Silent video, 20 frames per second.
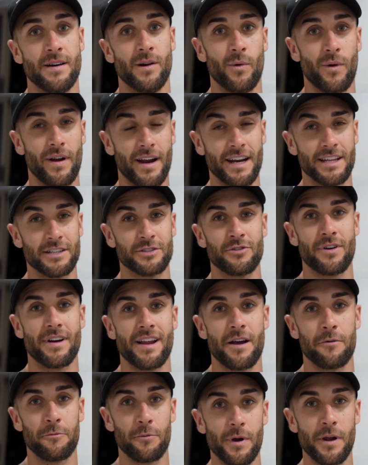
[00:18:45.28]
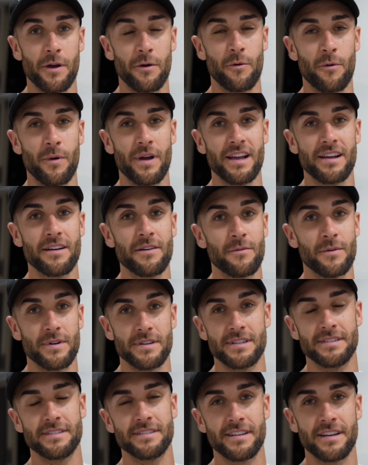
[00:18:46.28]
we're gonna shred up real quick,
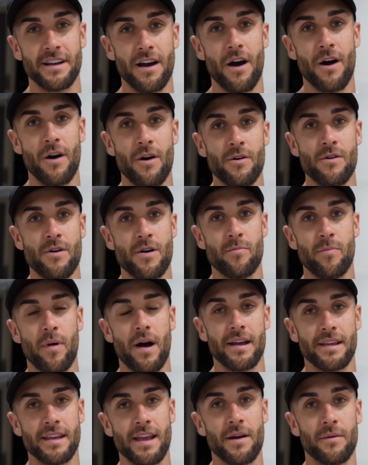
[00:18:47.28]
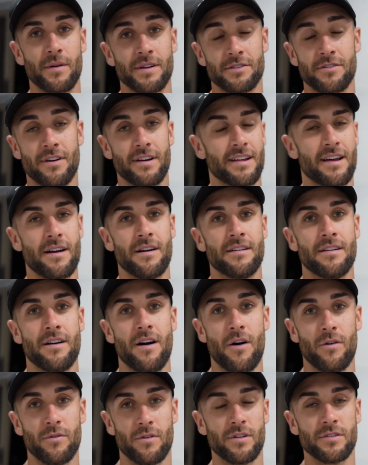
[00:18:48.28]
which is the goal, but yeah, we're trying to
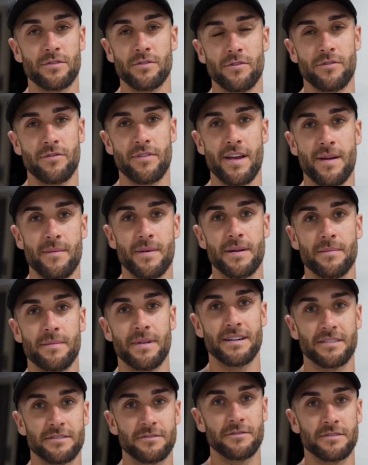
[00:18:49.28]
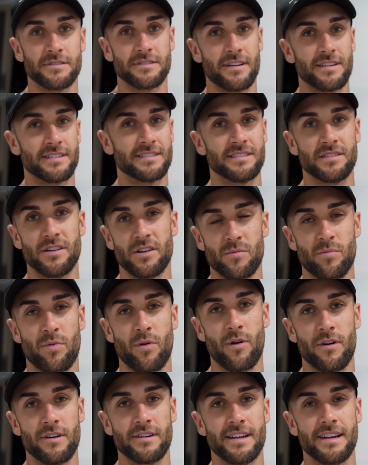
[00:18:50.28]
hold on to a fair bit of muscle, so there's a lot of
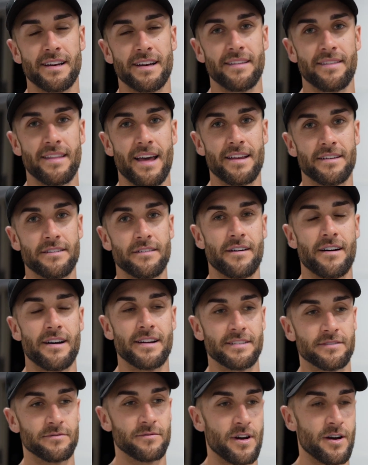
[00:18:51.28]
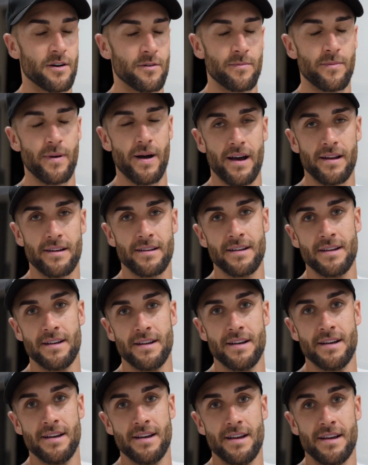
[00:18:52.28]
protein in that diet as well. But
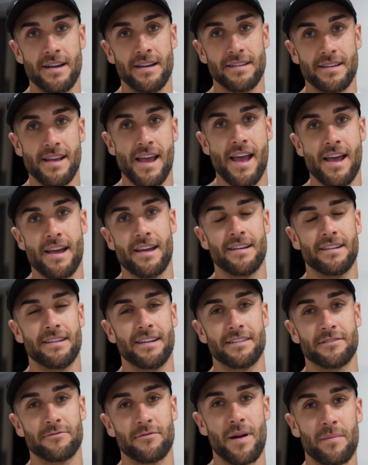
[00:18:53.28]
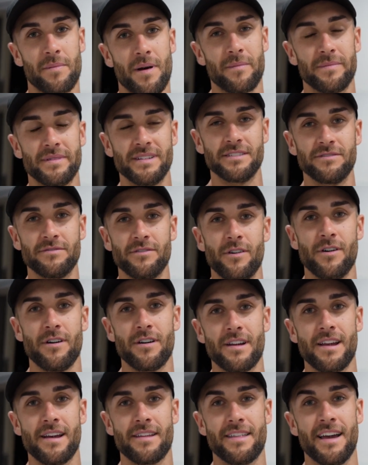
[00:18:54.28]
yeah, let's wrap up this
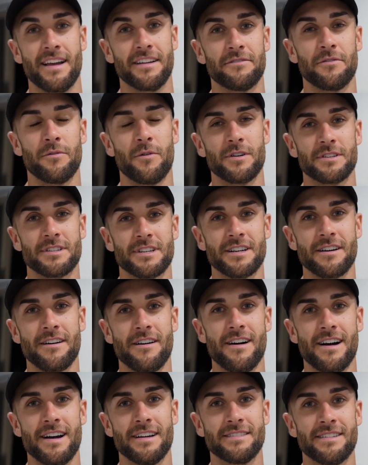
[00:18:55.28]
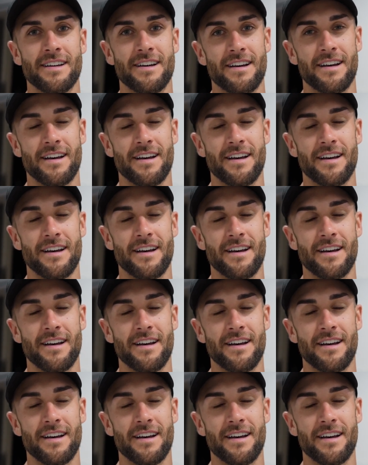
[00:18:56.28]
vlog. Thanks for watching, guys.